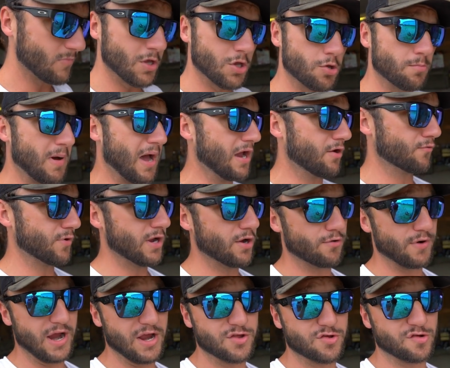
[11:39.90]
You might
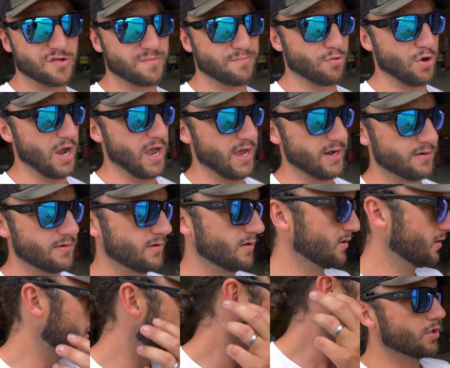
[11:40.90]
rearrange your spread.
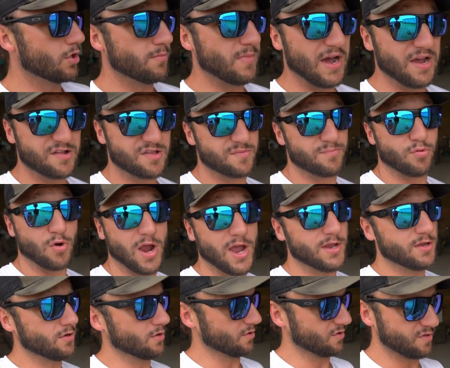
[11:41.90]
You might
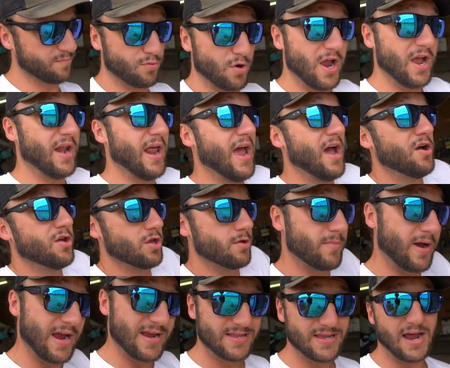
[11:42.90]
spread your spread out. You
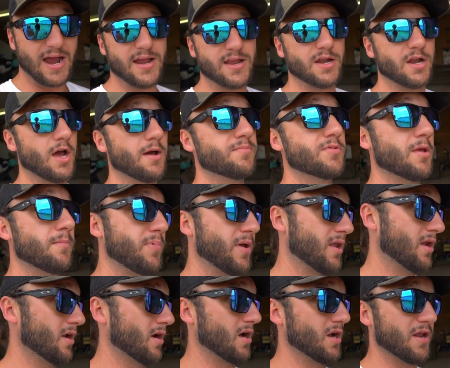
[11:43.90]
might tighten it up
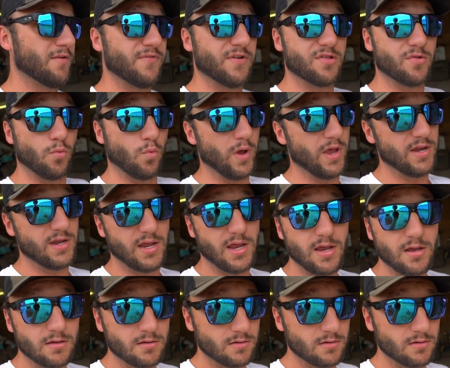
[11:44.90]
depending on if it's windy.